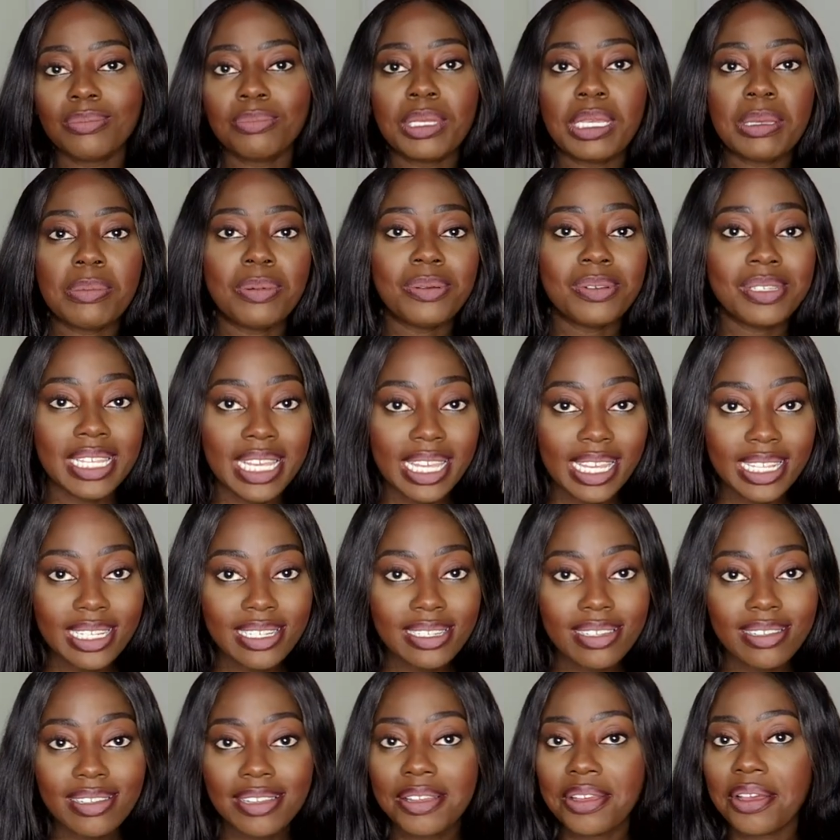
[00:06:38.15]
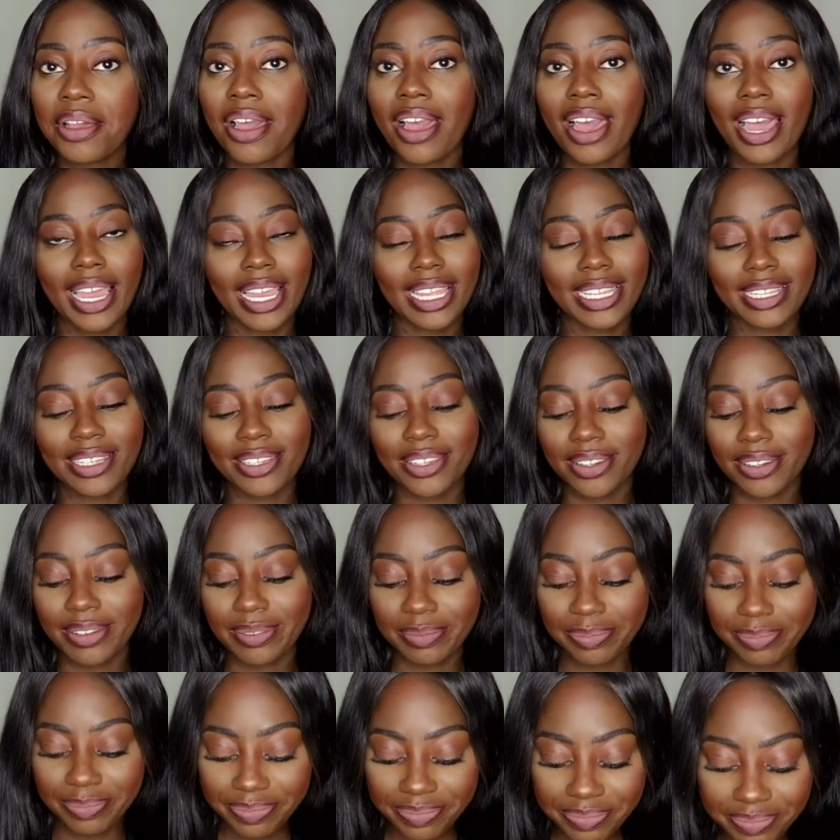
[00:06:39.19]
People did, I
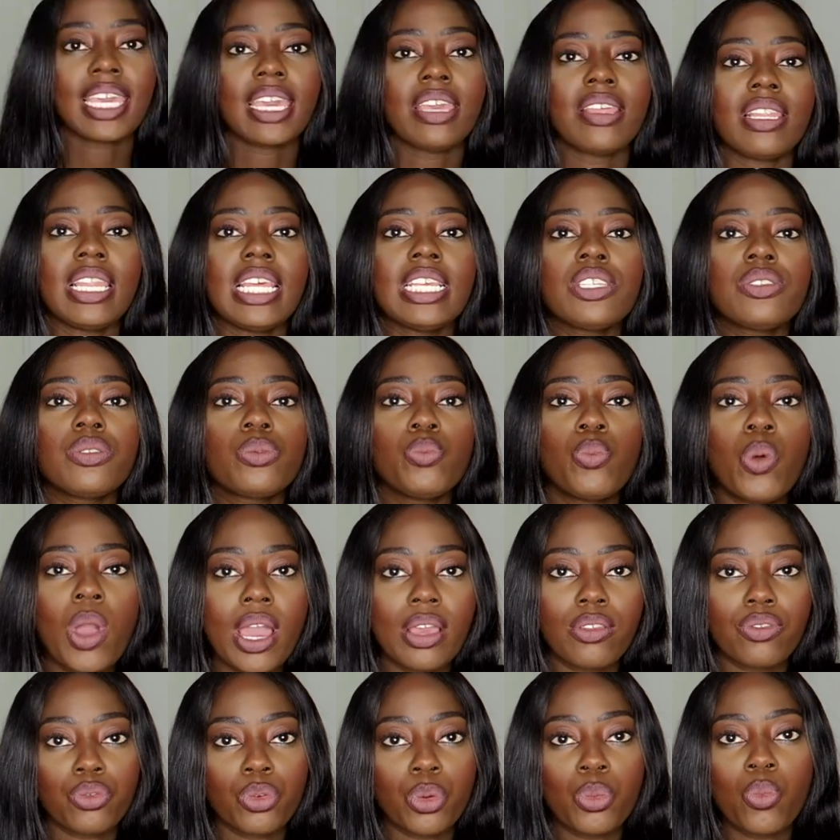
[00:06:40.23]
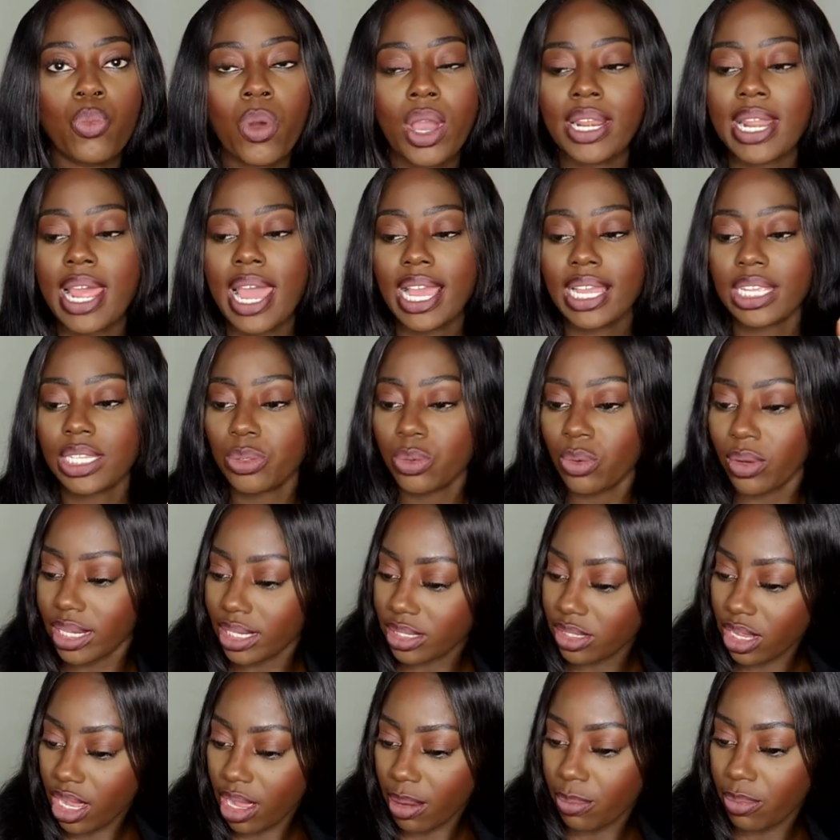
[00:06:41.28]
didn't. Okay, let's work through one actual
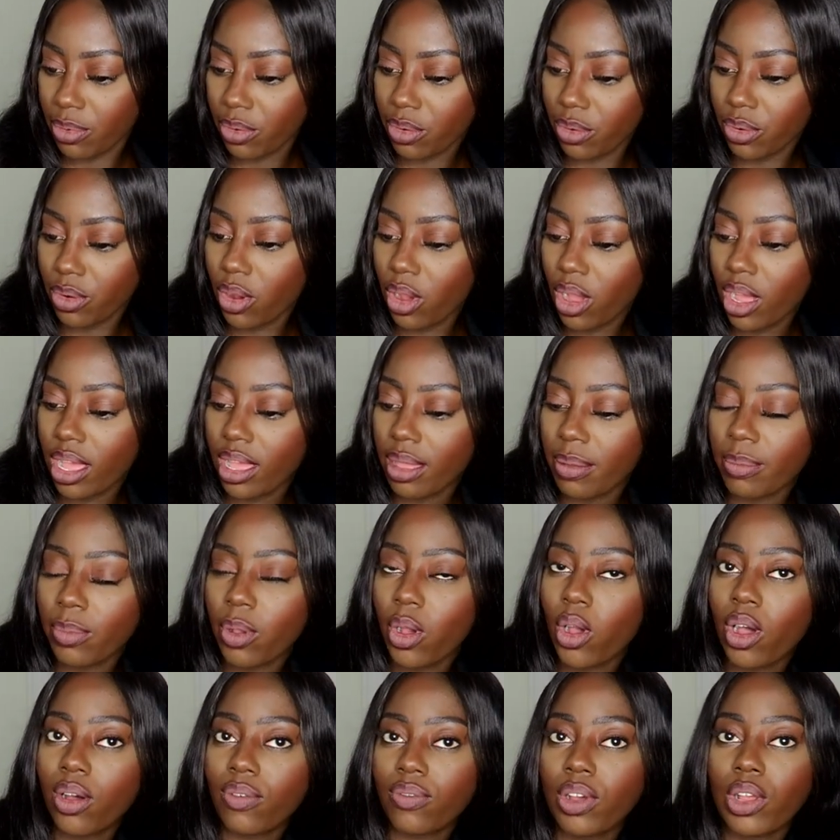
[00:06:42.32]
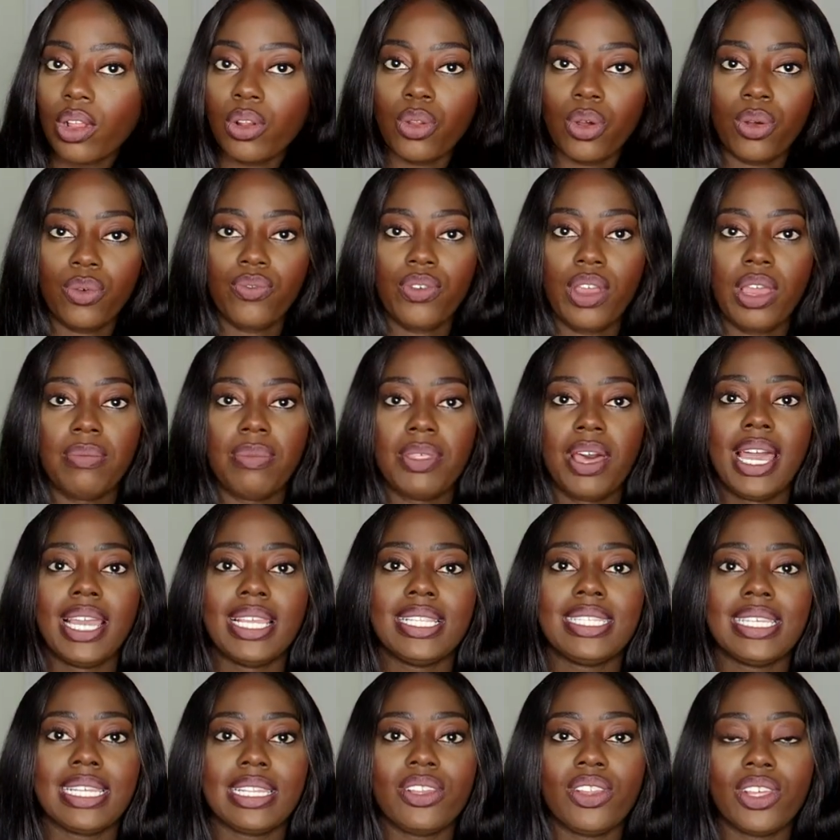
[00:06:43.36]
example of a law firm that I
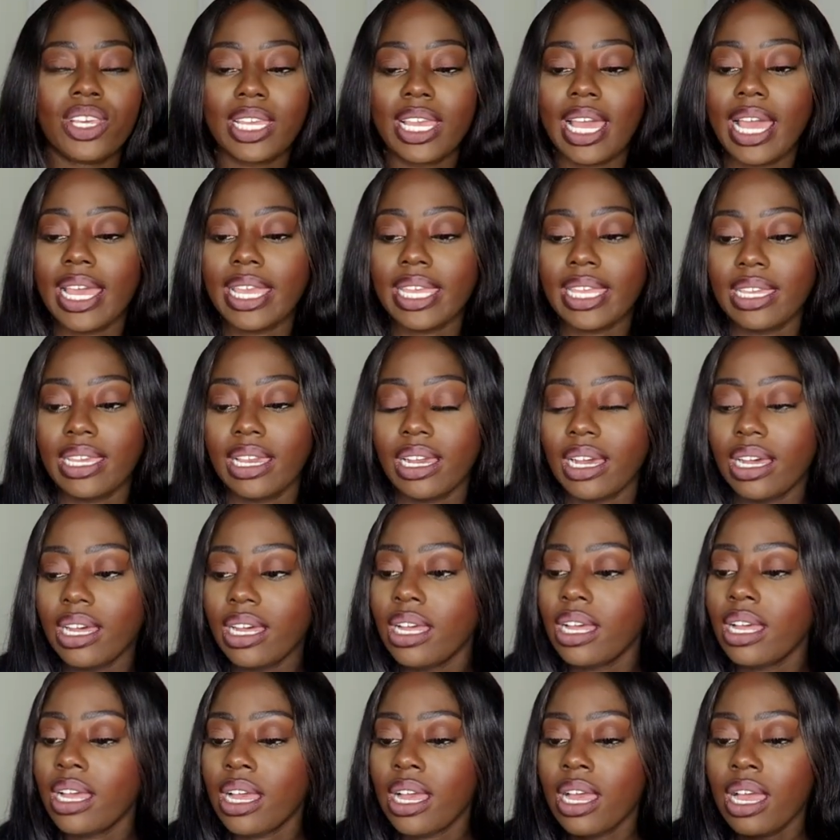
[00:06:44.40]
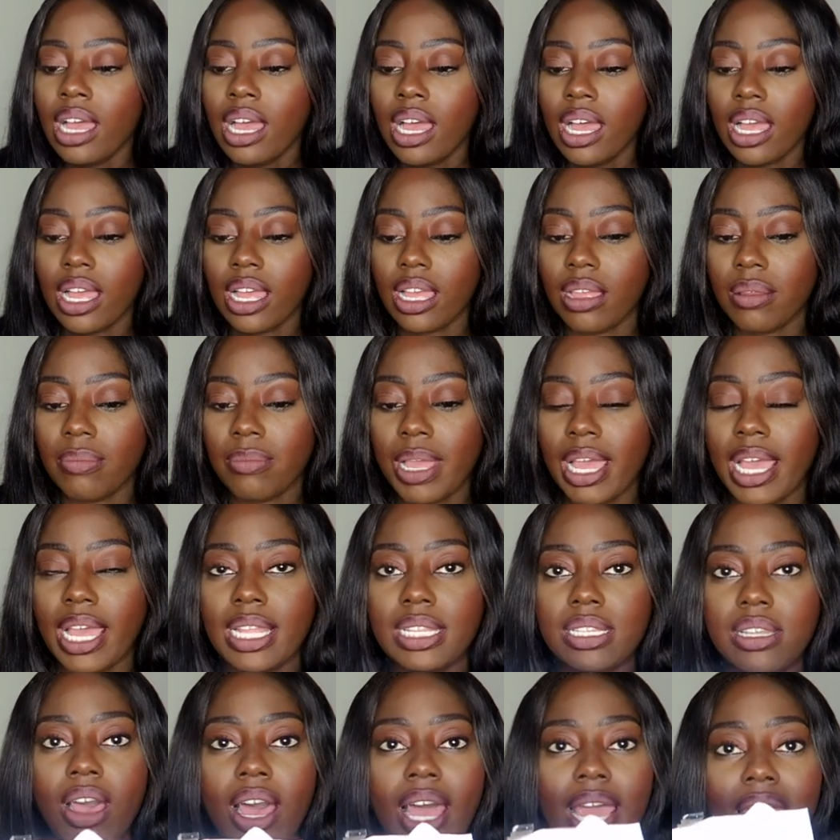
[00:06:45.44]
did look at here. And
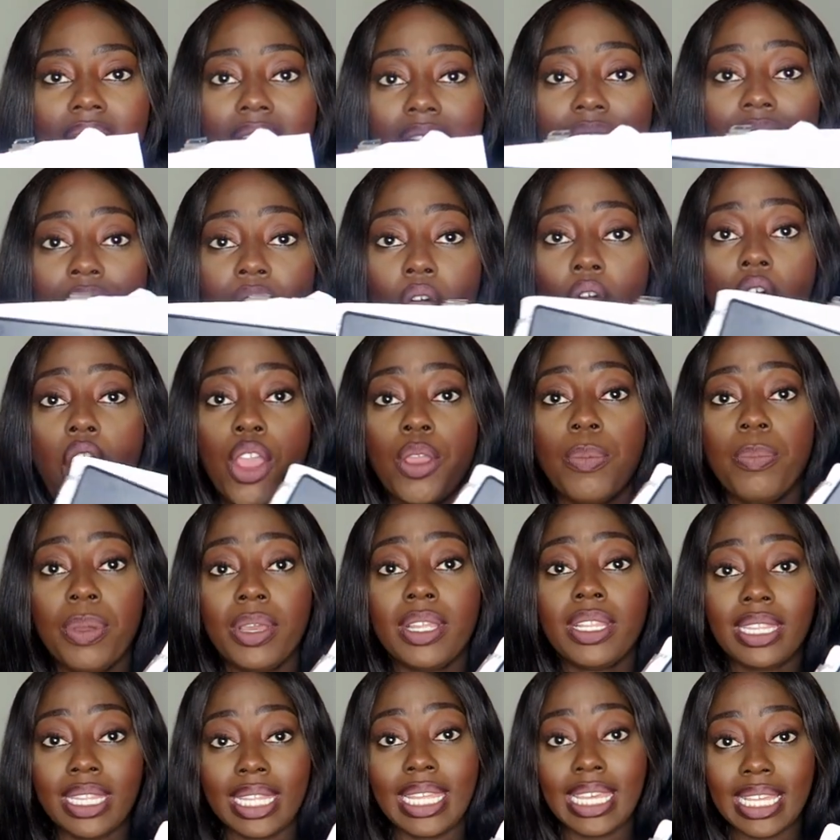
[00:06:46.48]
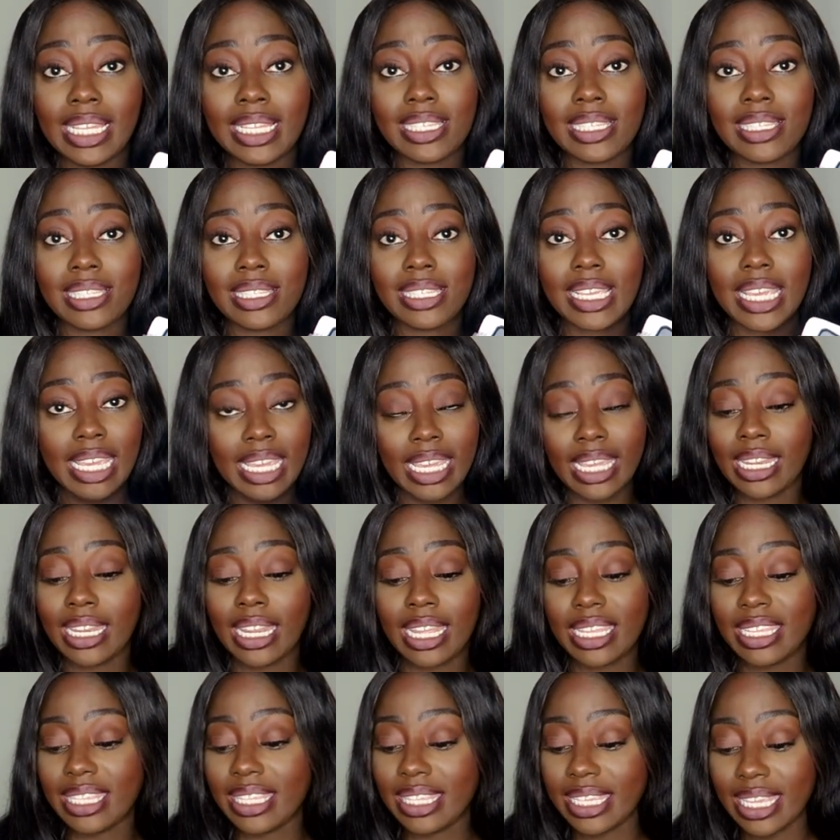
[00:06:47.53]
I haven't opened this
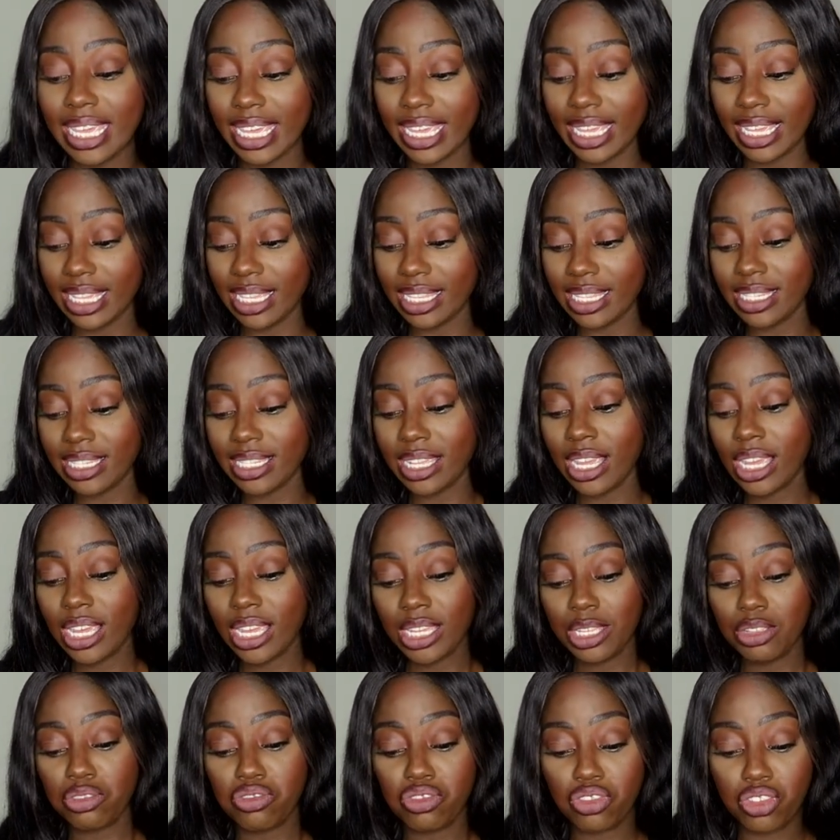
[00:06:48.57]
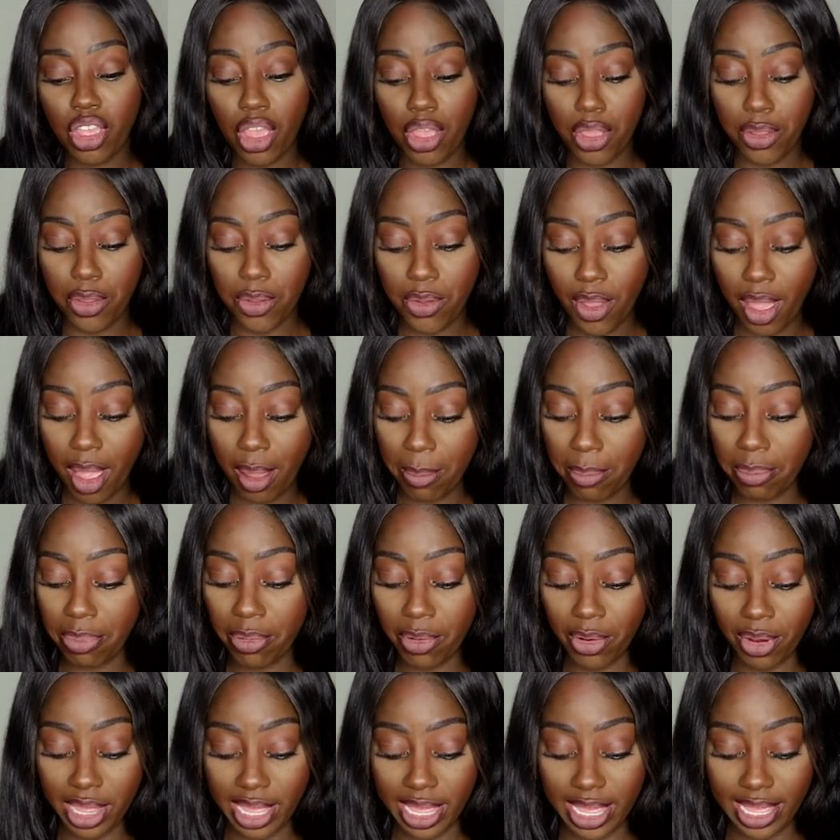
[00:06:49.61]
in years. So,
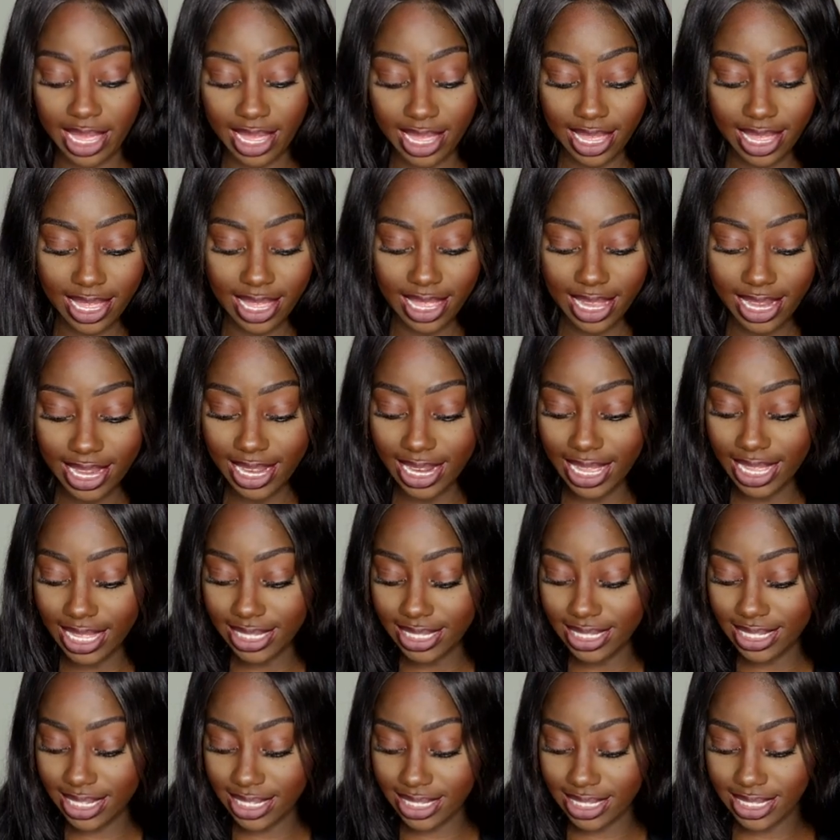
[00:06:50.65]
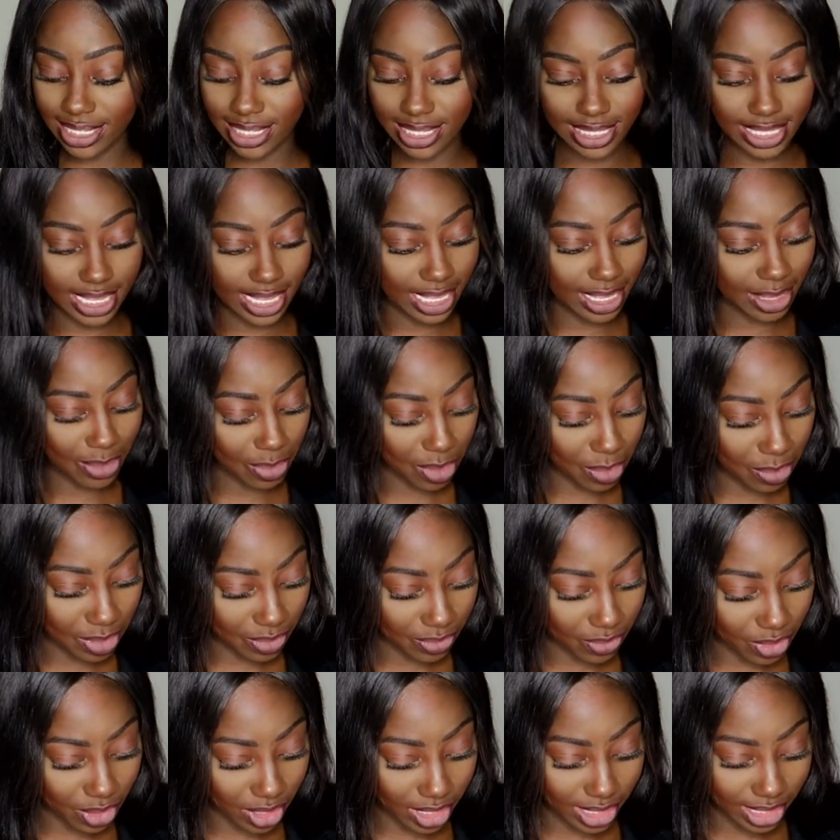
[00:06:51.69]
boy, let's see what
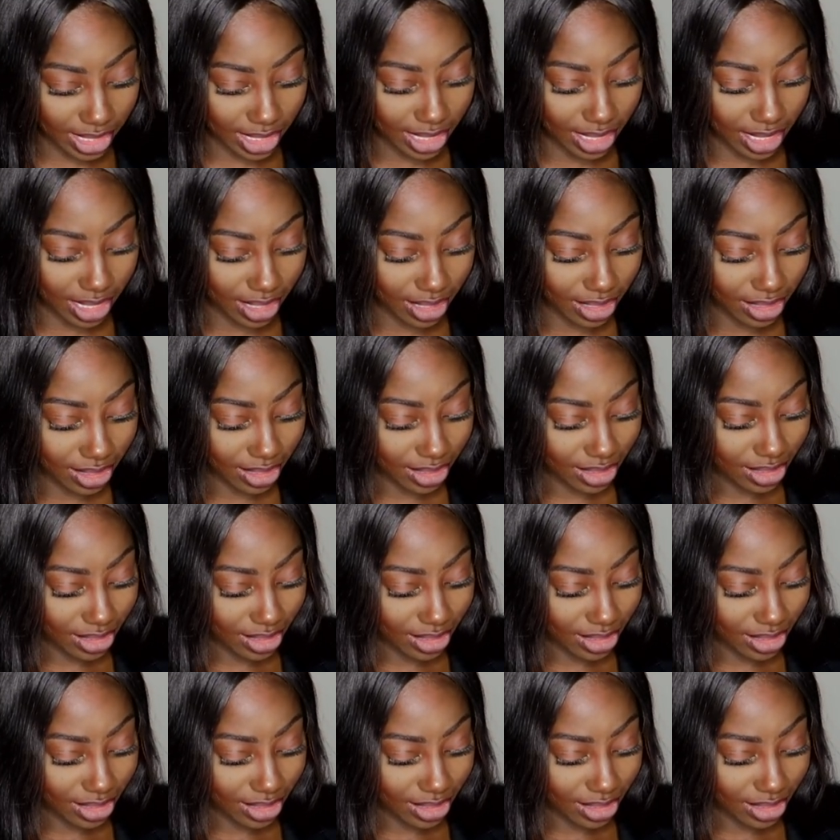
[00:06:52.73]
we've got in here.